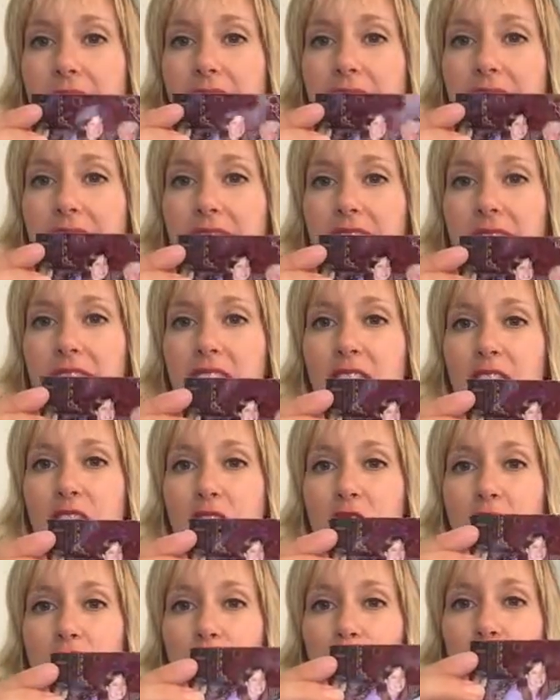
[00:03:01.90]
and
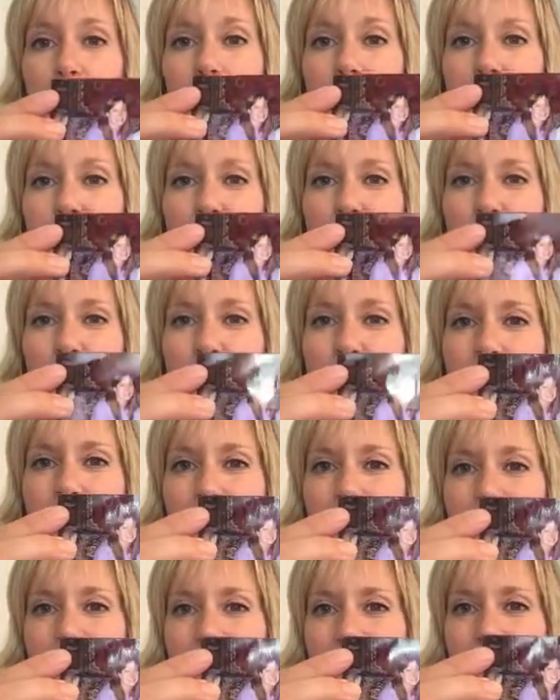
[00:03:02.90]
who played
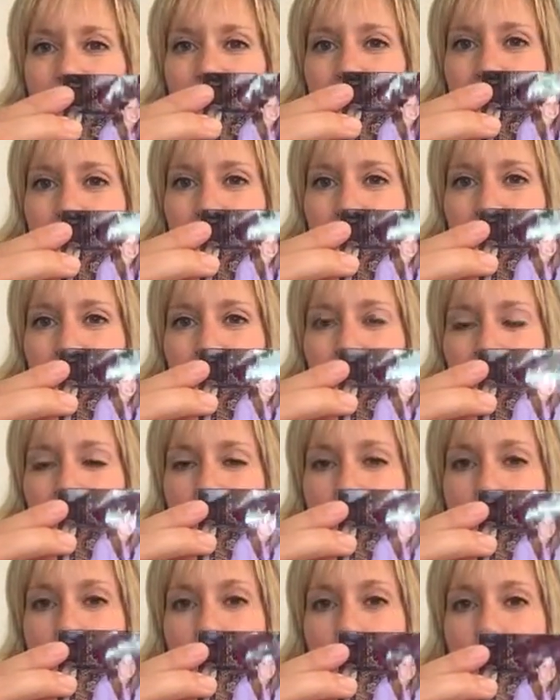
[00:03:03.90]
tricks on the
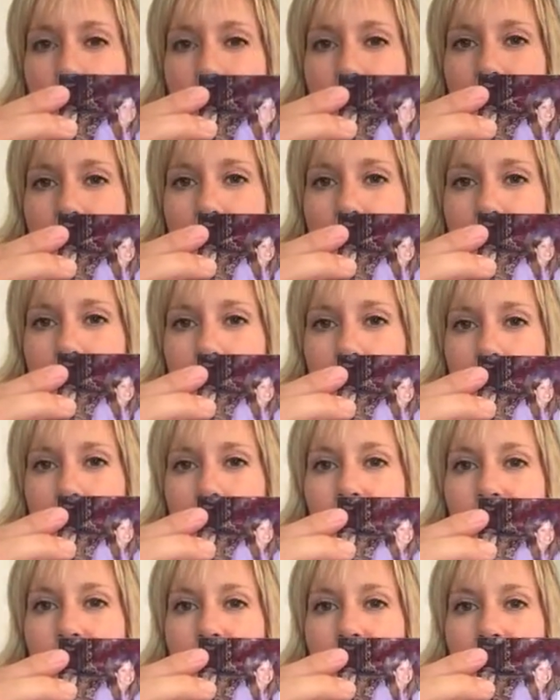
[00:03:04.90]
Germans, is the woman in the
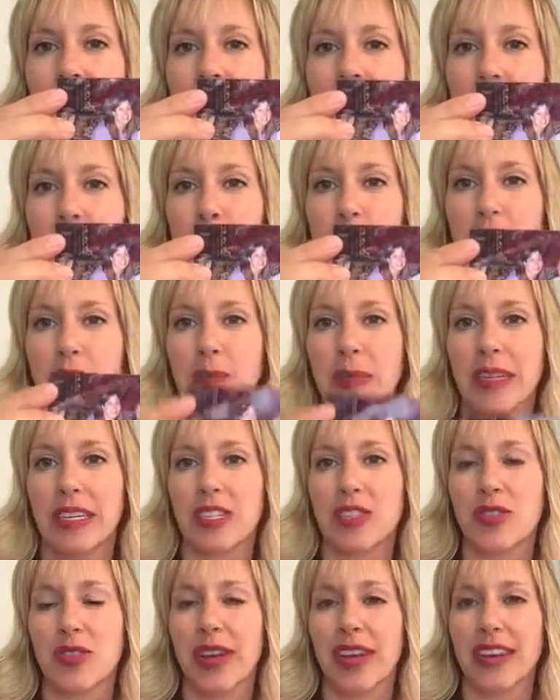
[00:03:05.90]
middle. She
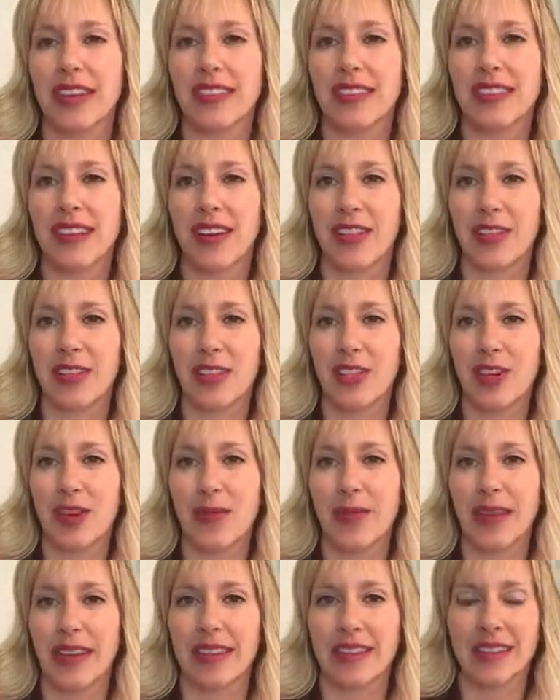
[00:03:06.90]
played tricks on the
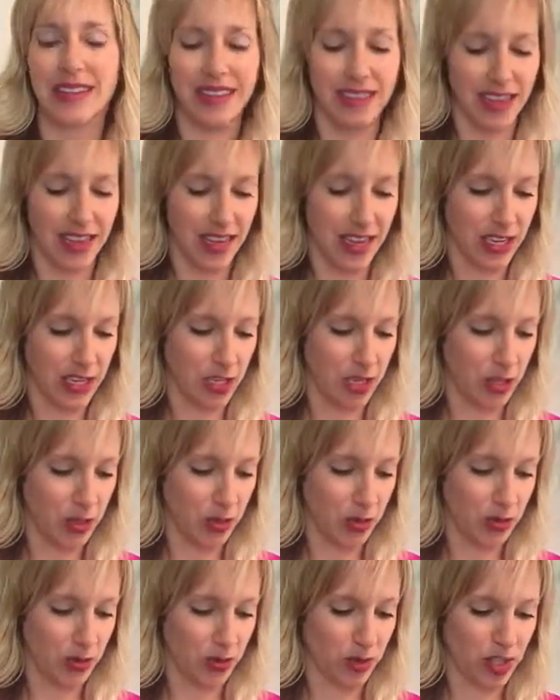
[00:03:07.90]
Germans
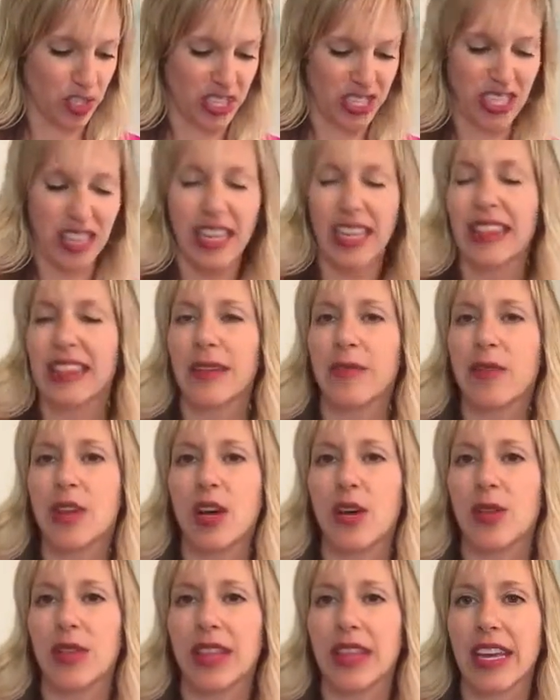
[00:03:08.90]
just to let them
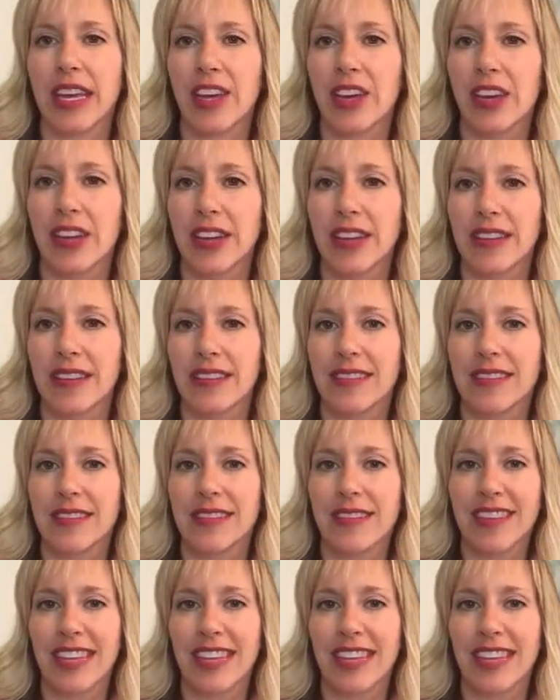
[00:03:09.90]
know that they couldn't